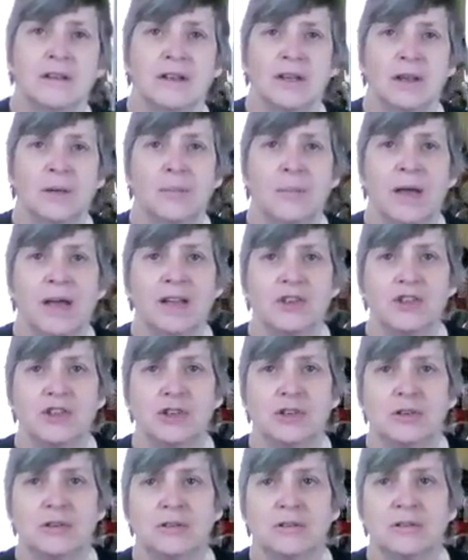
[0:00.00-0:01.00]

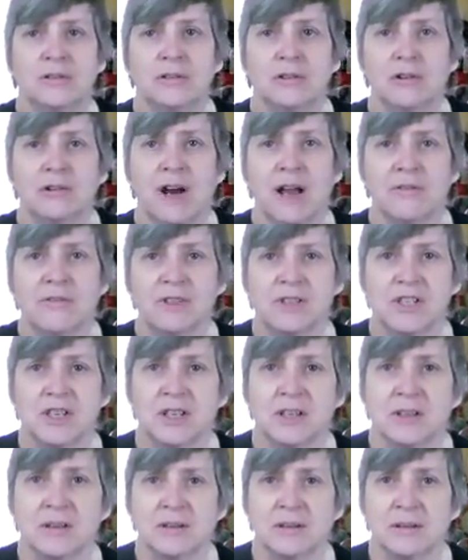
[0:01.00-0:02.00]
imagine
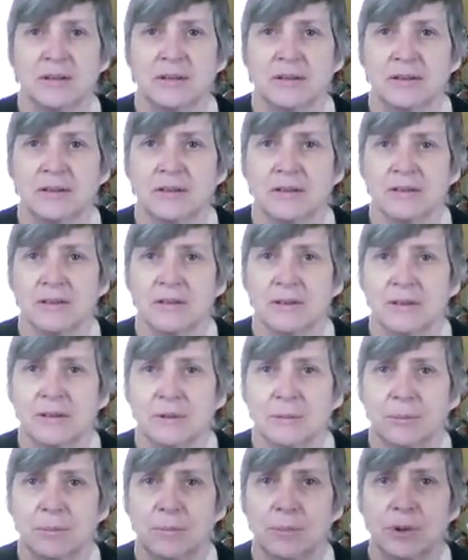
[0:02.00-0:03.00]
gravity
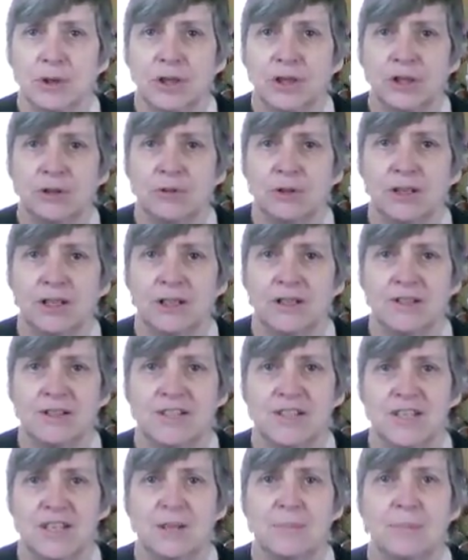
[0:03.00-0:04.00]
pulling you a little
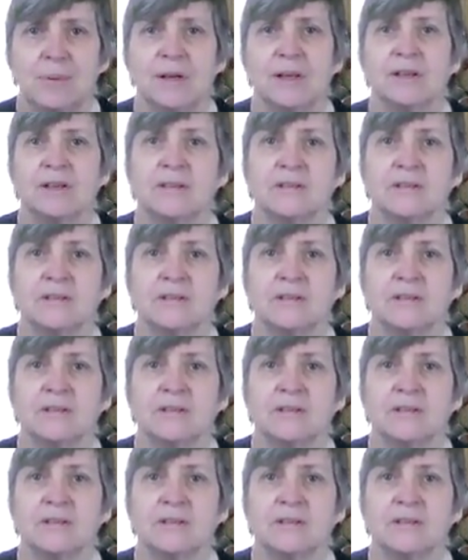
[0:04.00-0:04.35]
deeper